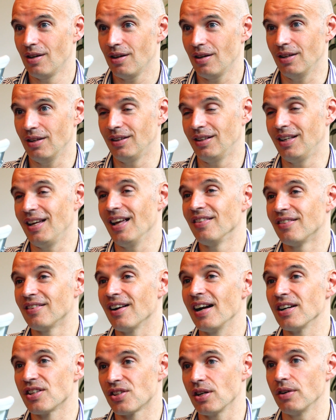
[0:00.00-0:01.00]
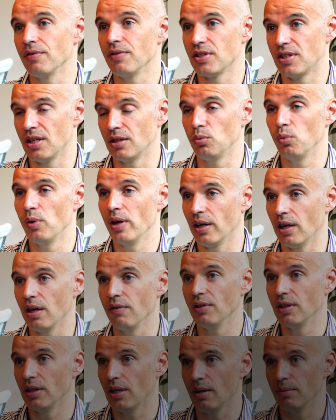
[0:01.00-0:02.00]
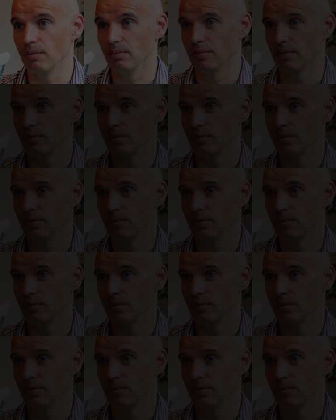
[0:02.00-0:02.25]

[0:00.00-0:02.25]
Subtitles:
the entire service that we are giving them.